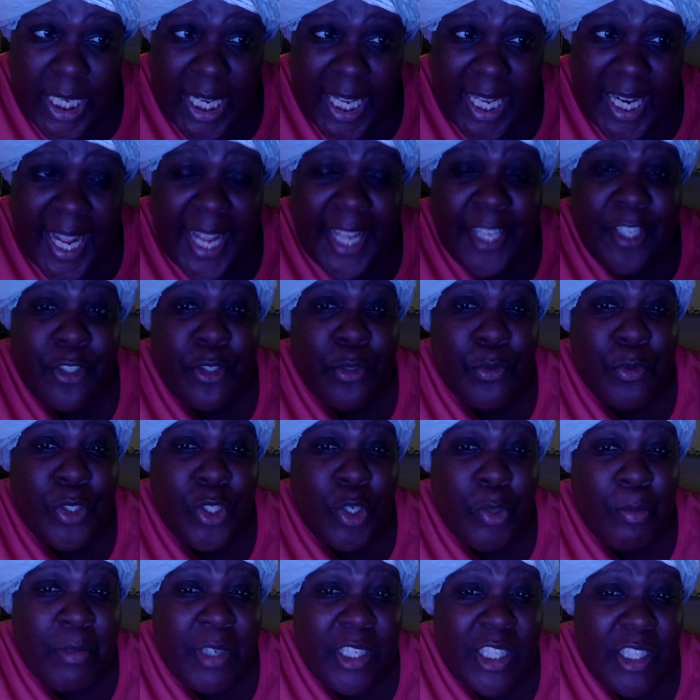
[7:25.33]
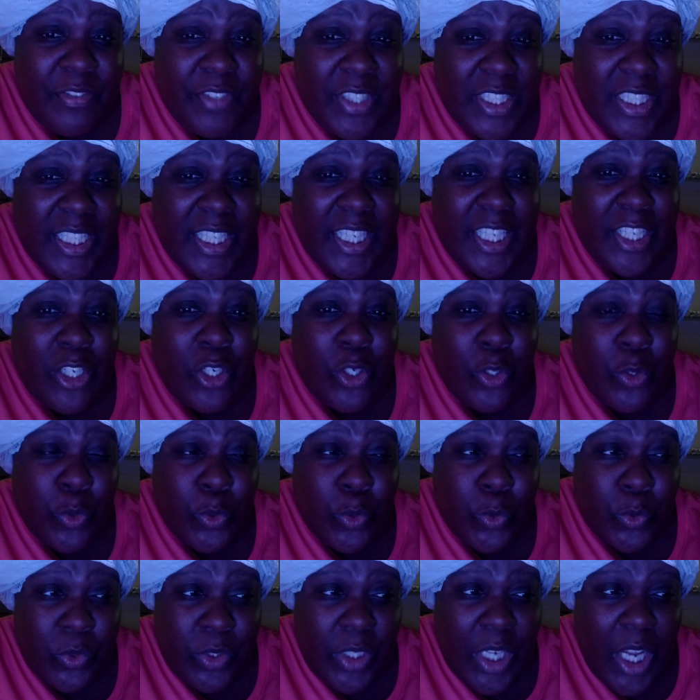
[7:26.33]
and I had to use so much of it to get
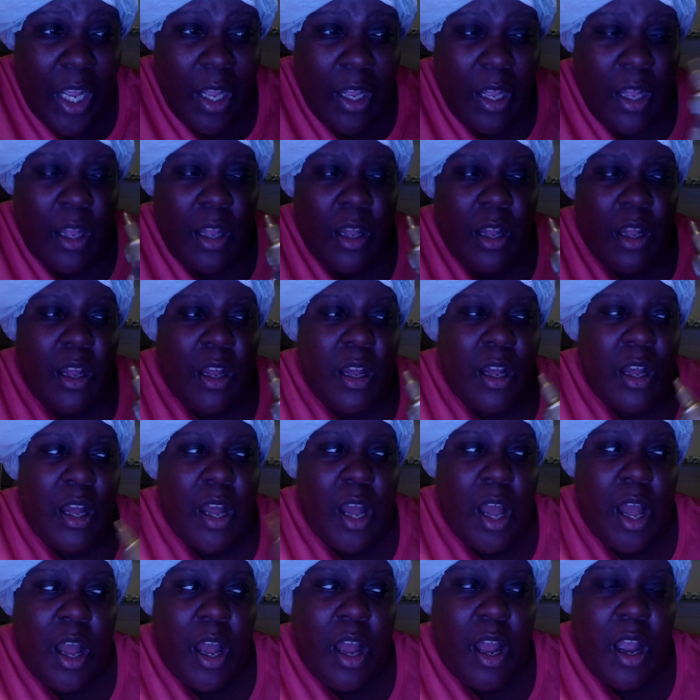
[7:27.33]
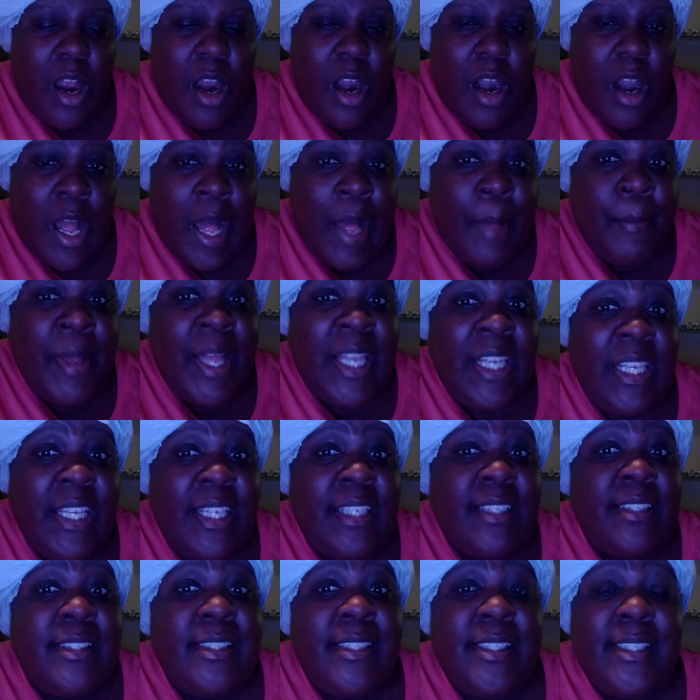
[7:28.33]
hold... I'm at
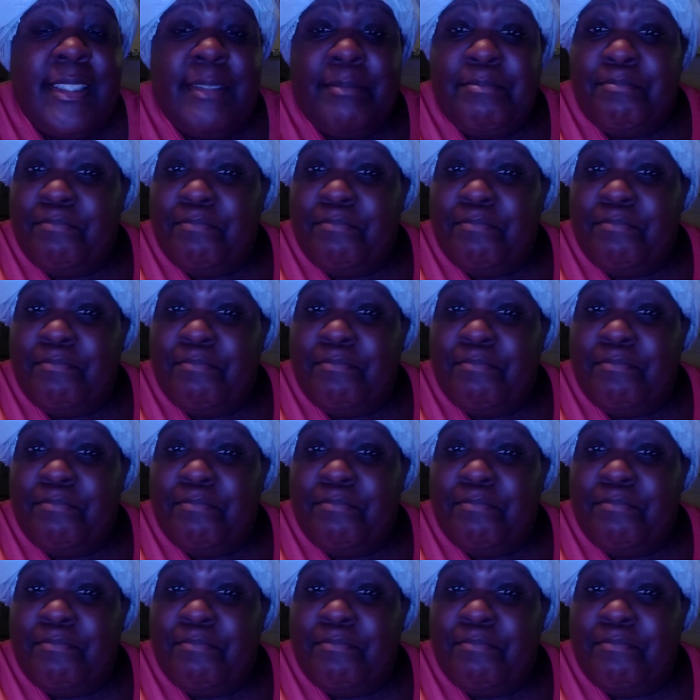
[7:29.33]
least